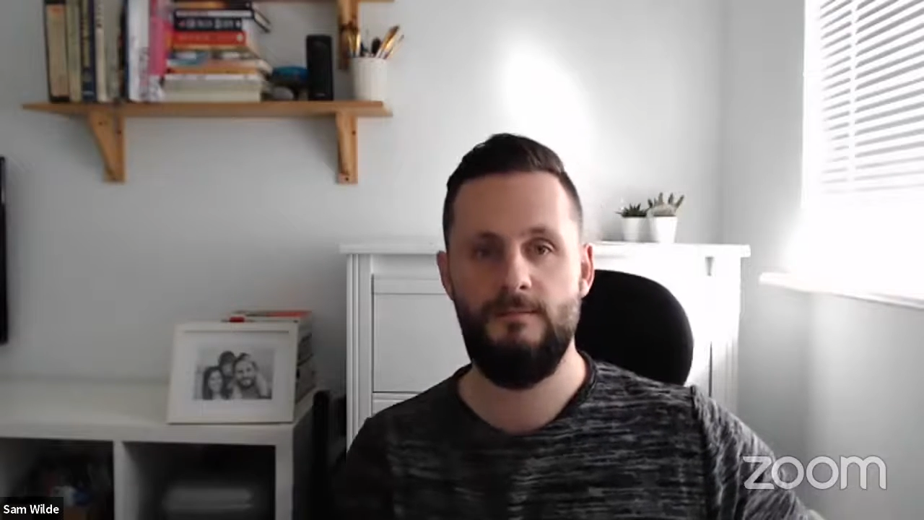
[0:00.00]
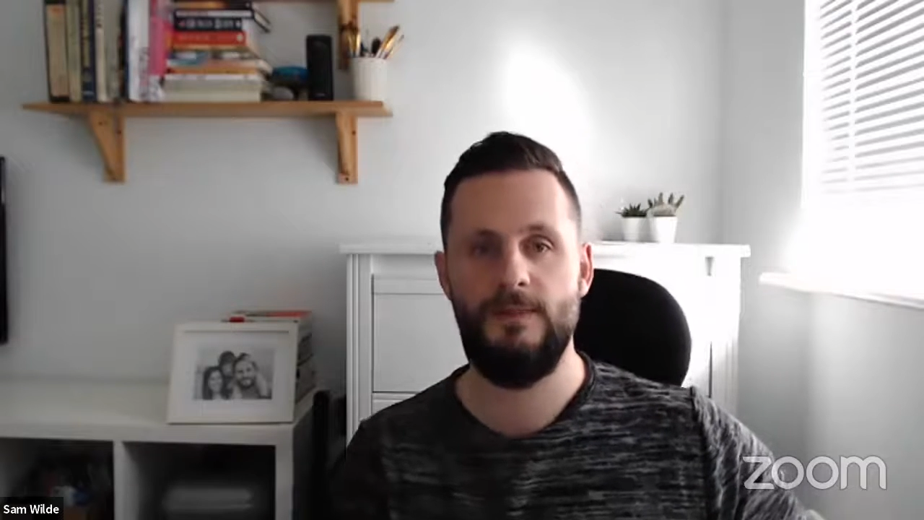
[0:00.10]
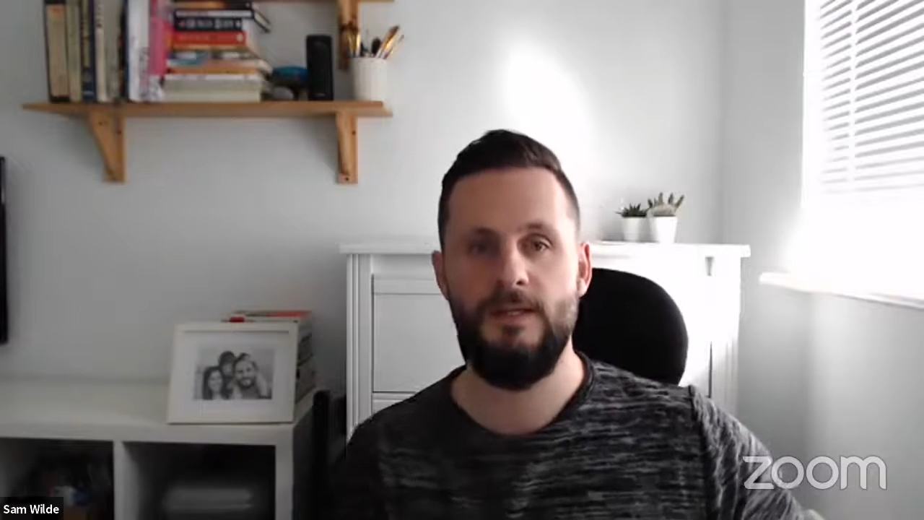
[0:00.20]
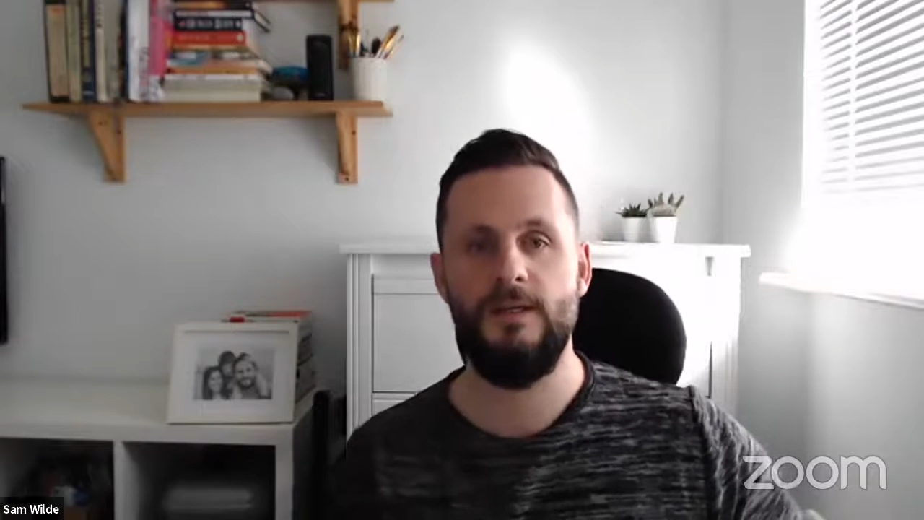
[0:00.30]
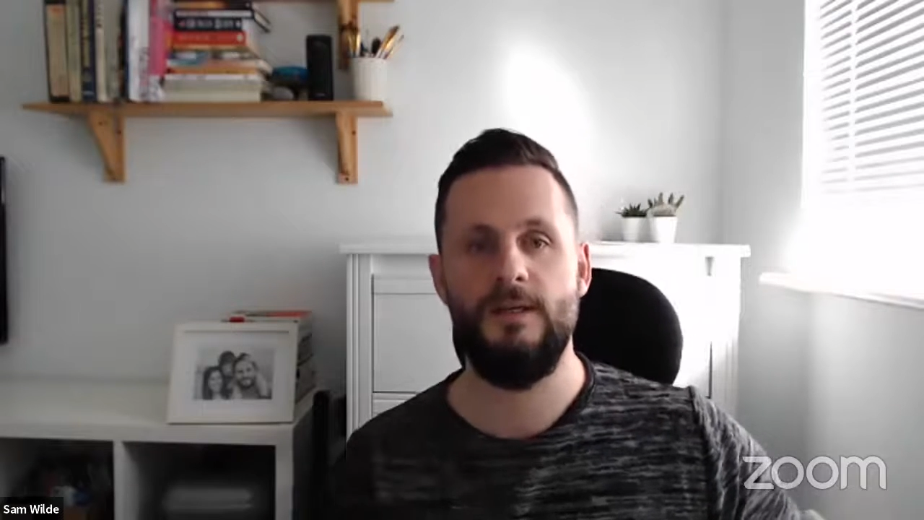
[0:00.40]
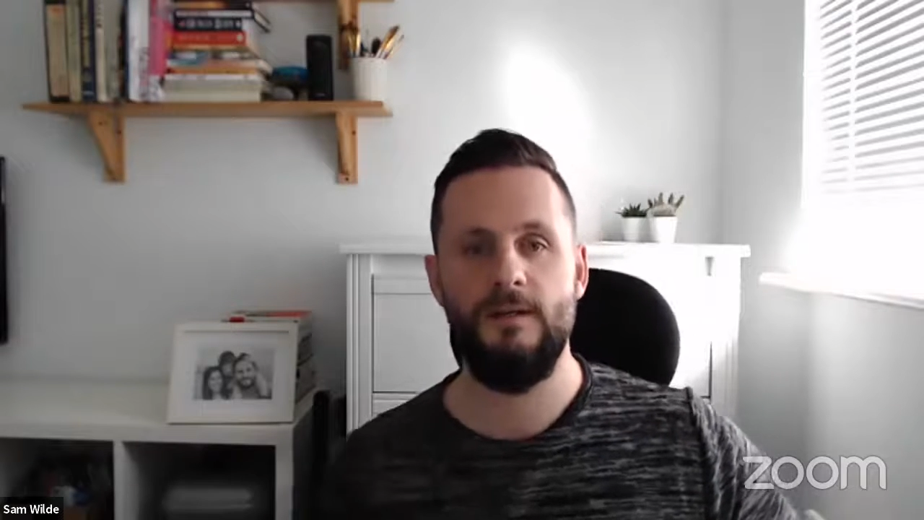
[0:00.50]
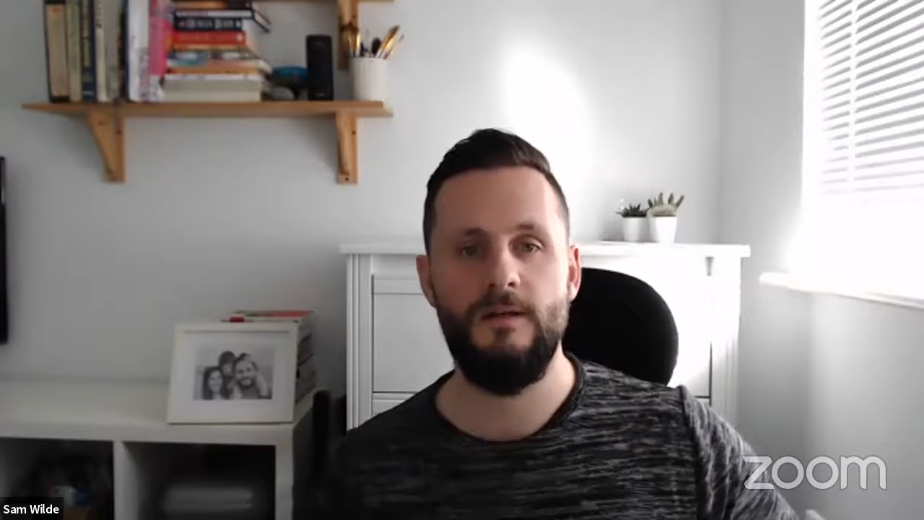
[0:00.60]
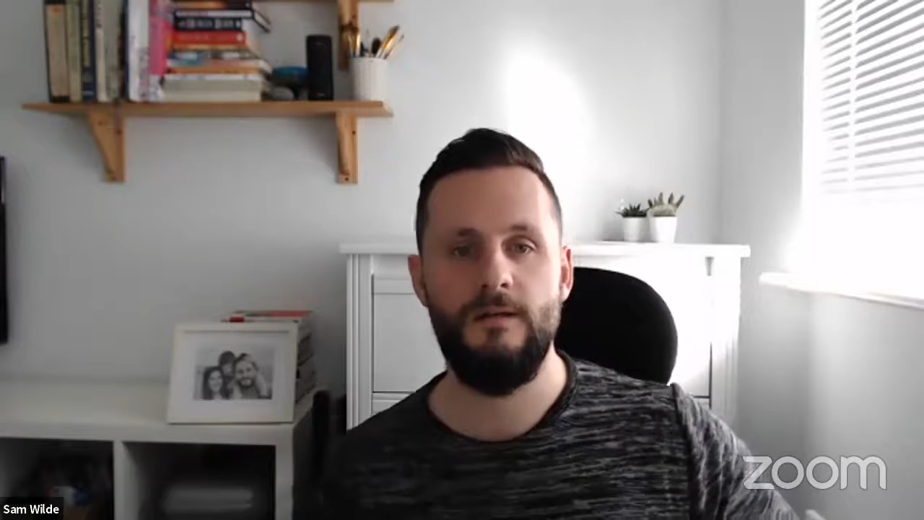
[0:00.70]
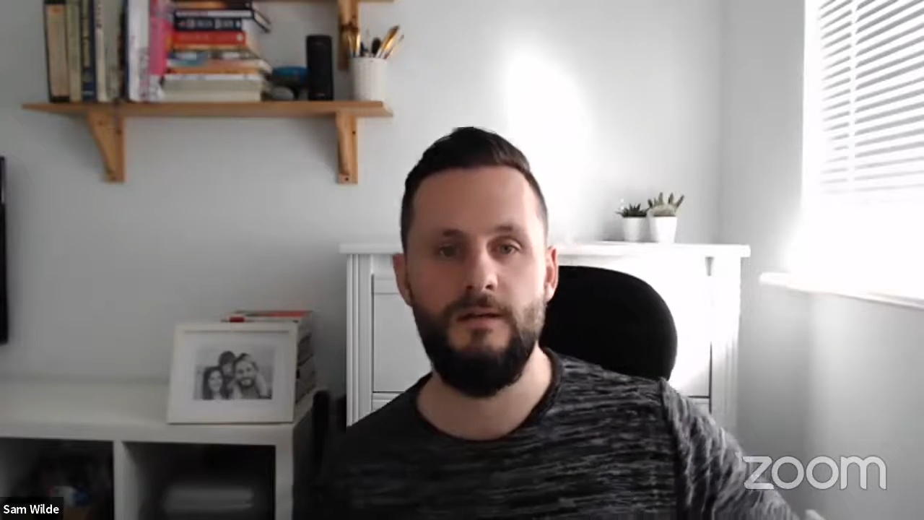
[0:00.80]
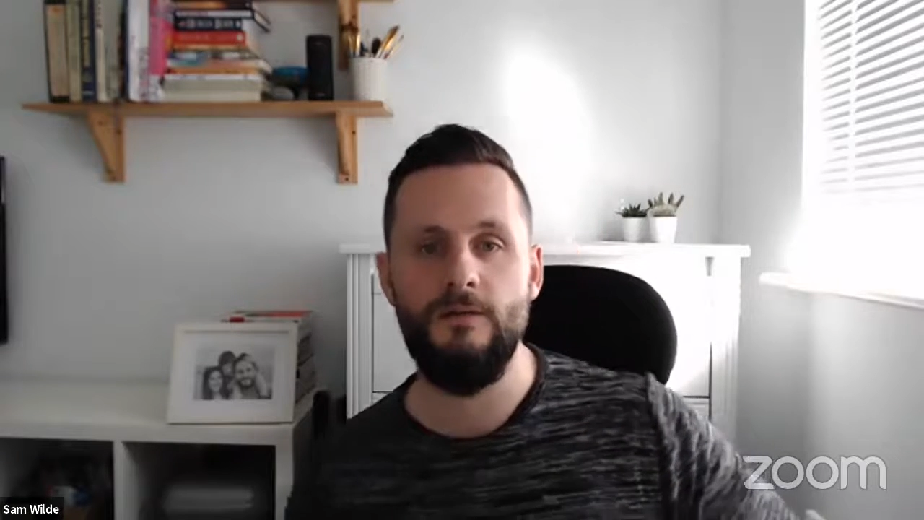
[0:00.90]
particular
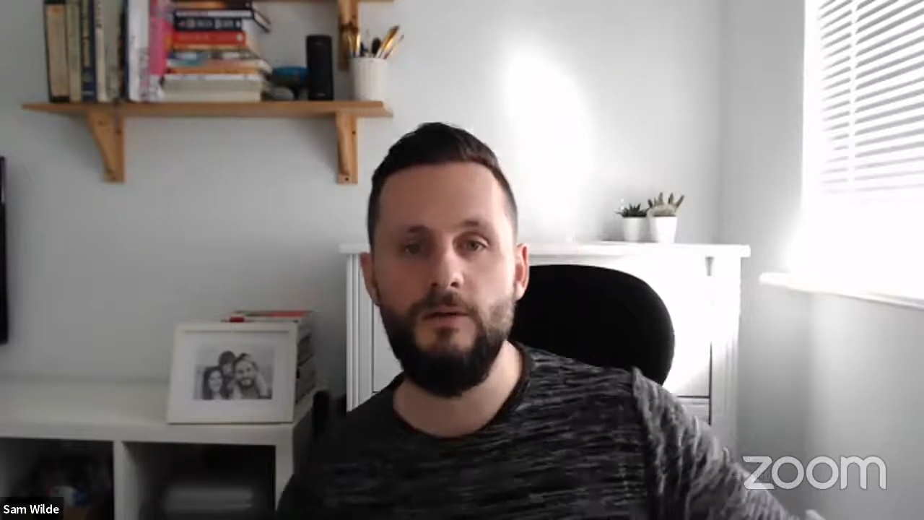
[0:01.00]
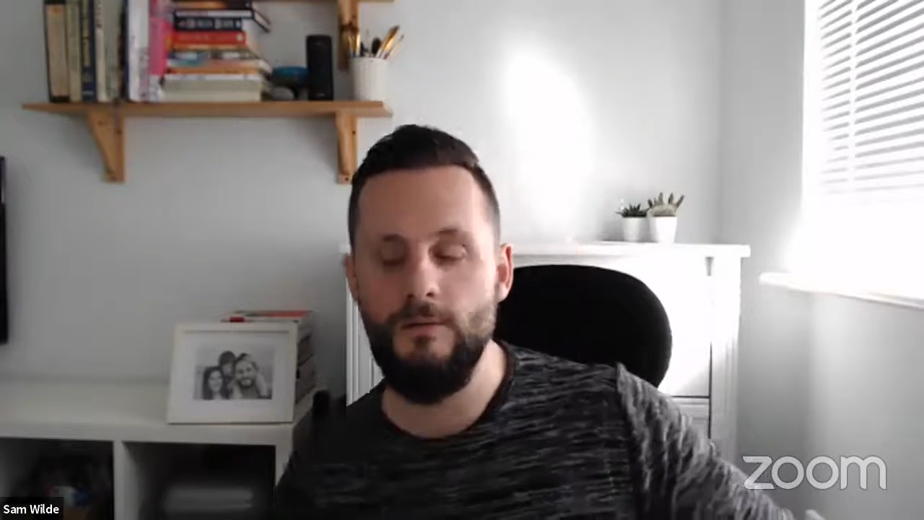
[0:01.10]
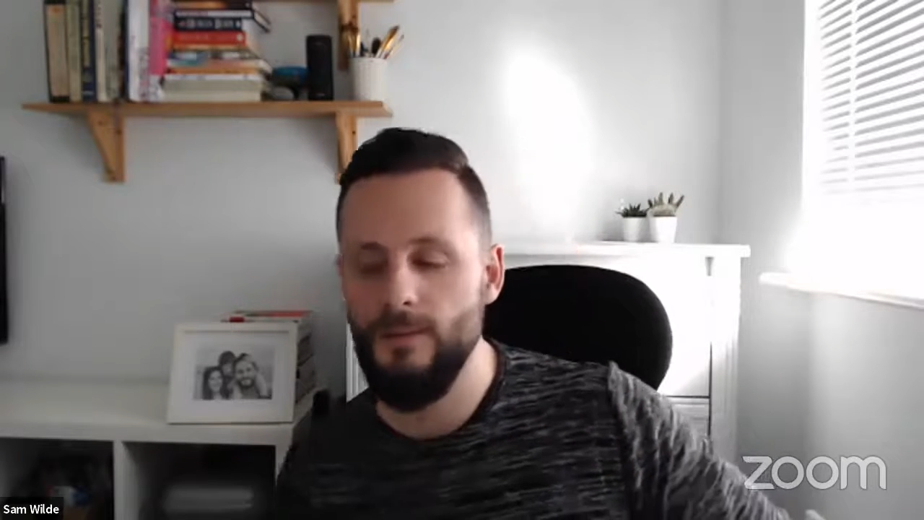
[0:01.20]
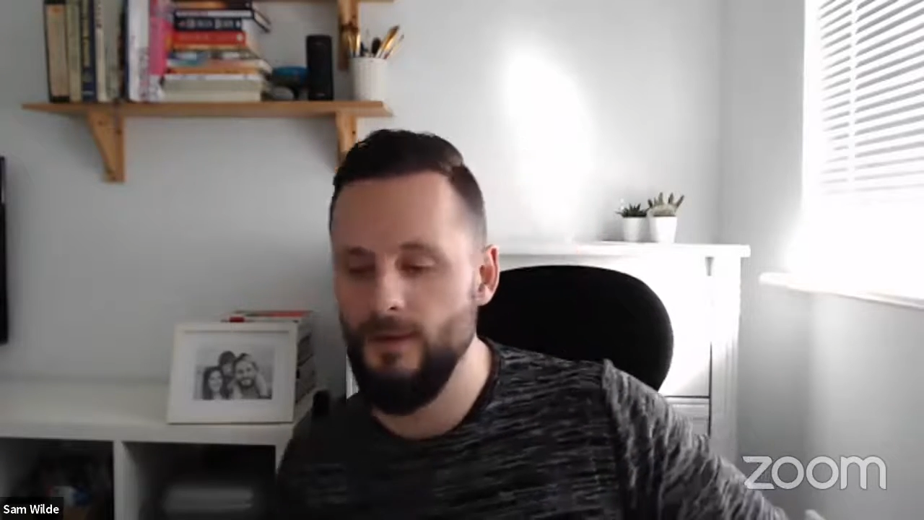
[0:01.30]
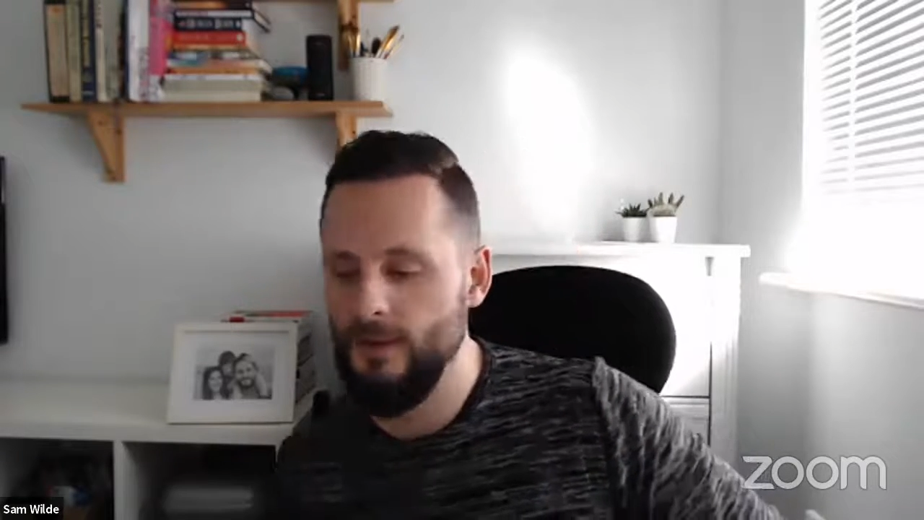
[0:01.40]
group,